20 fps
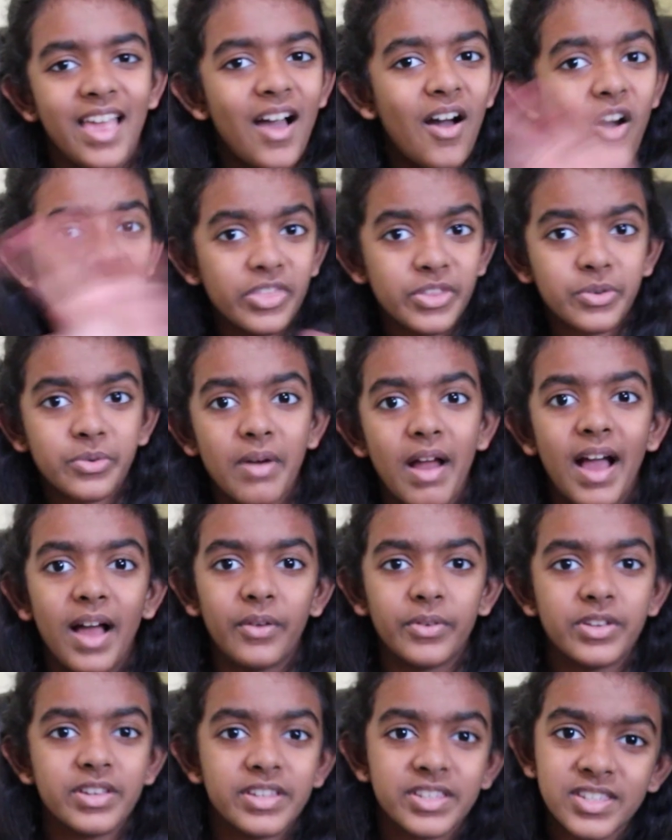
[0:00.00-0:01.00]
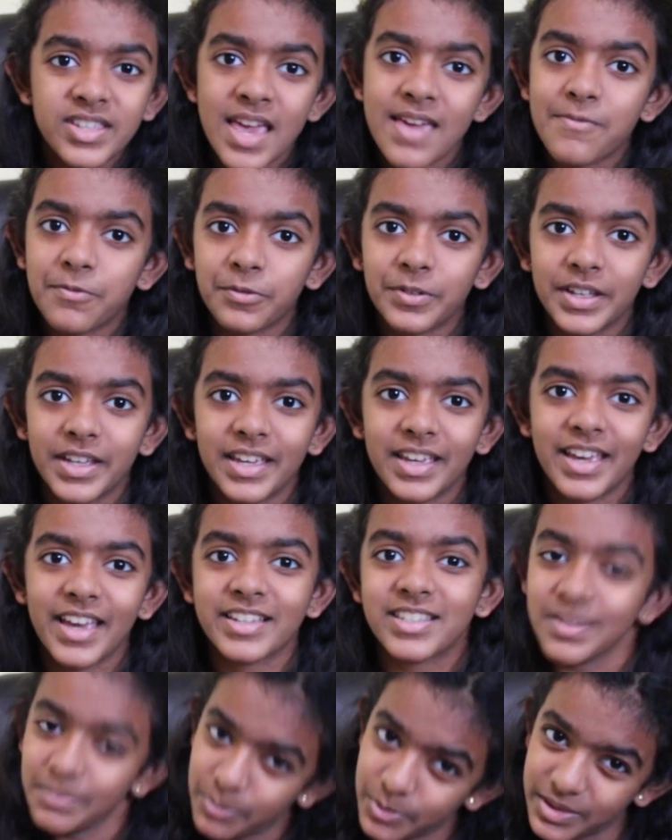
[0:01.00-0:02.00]
on the ground safely,
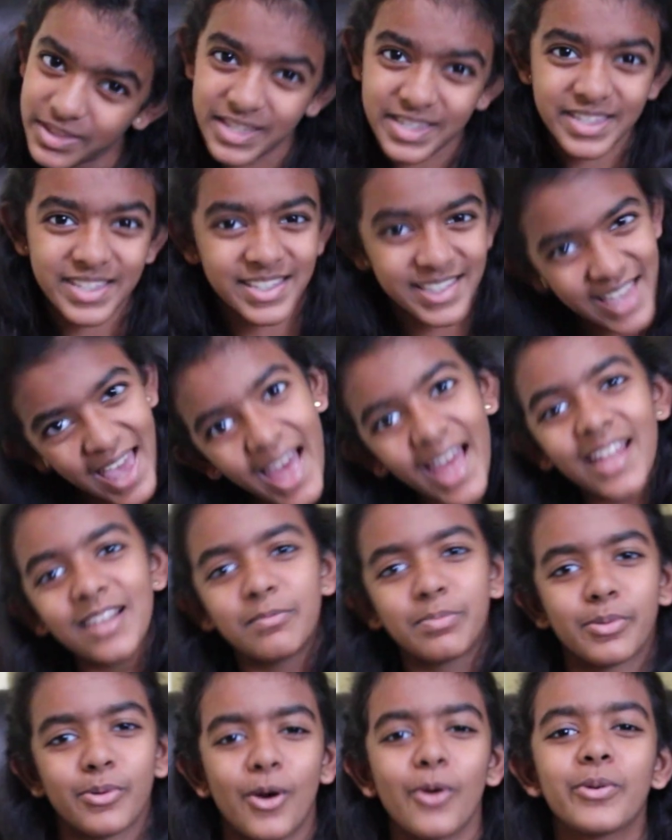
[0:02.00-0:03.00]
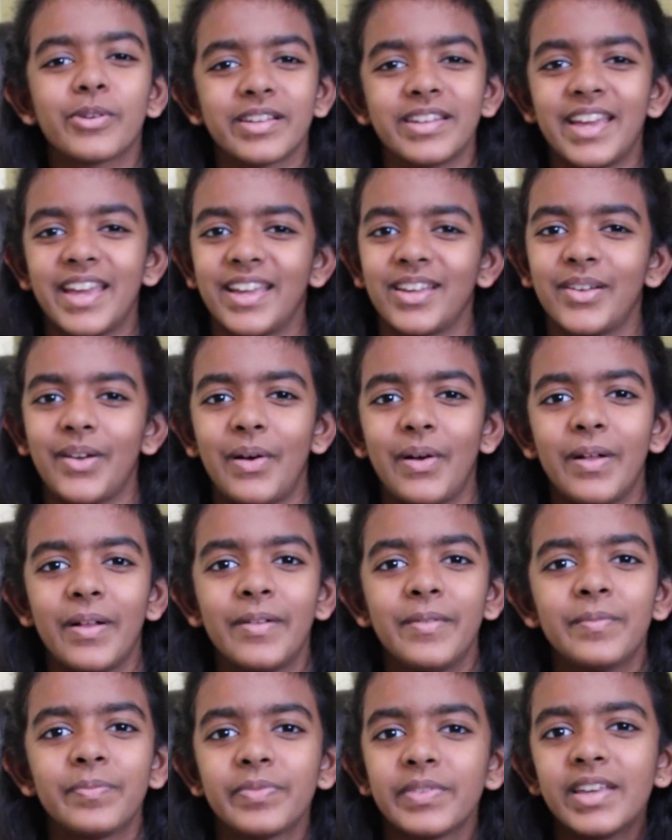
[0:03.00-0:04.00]
except with a sad broken ankle.
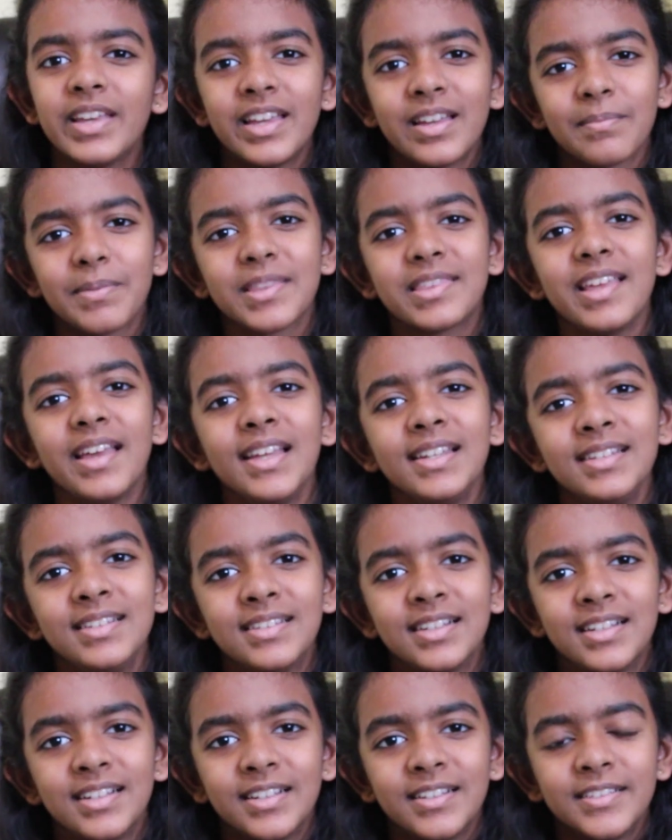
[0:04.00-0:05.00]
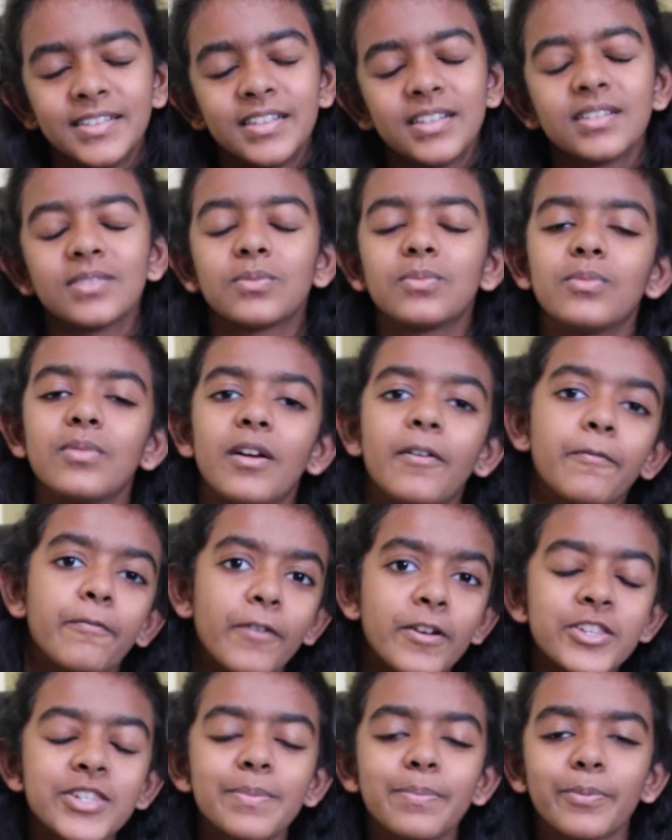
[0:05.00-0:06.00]
But then,
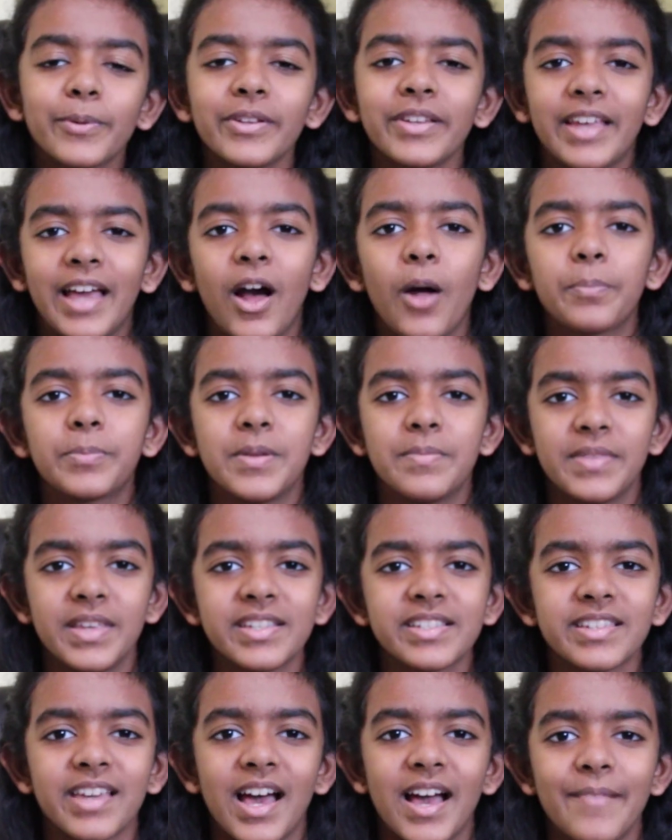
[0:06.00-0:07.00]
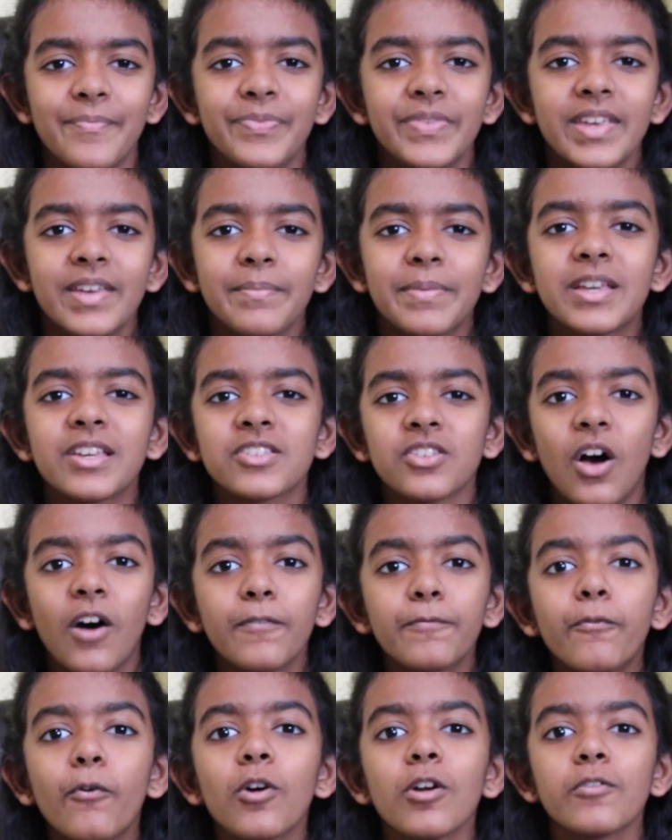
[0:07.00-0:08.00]
friendship really helped him this time because
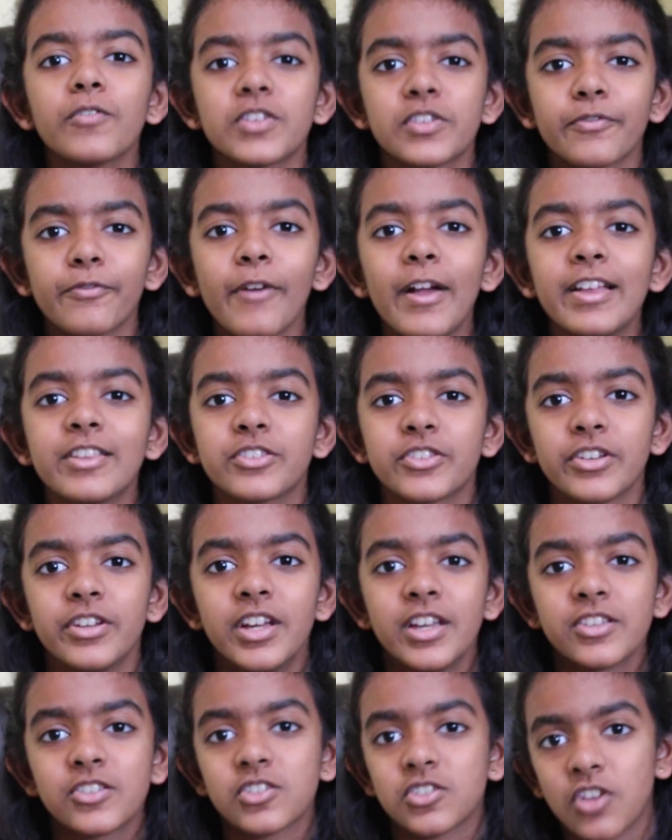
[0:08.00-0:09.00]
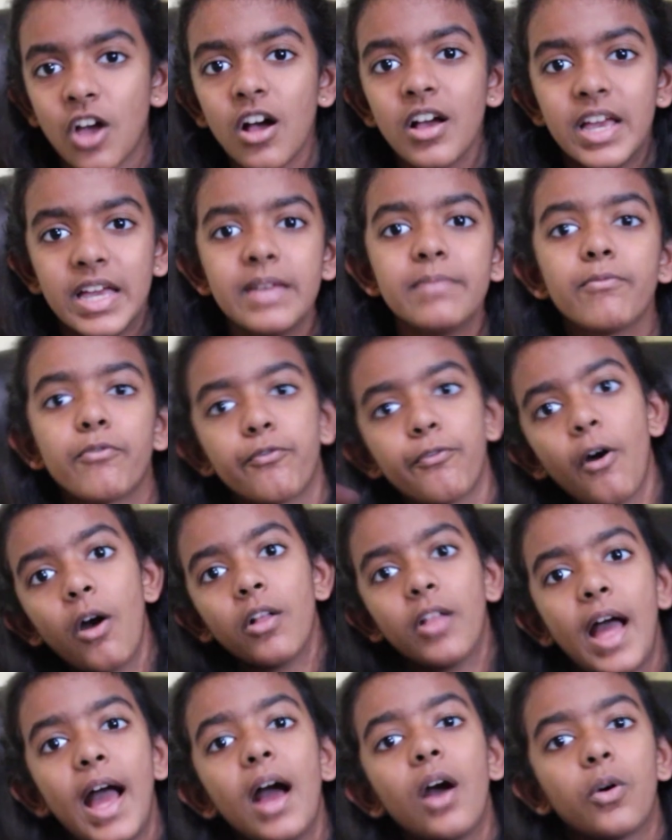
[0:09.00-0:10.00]
all four of his friends saw him
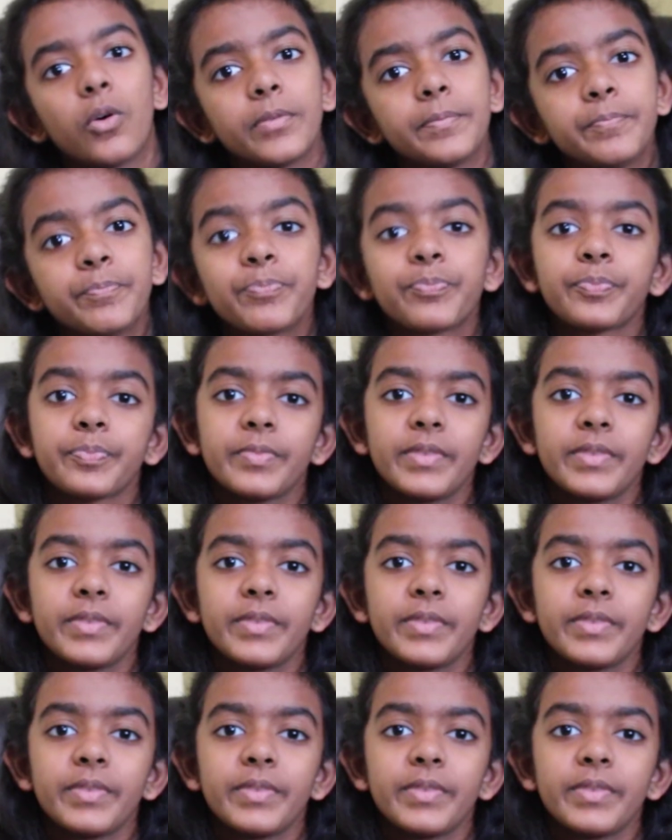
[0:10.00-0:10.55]
fall out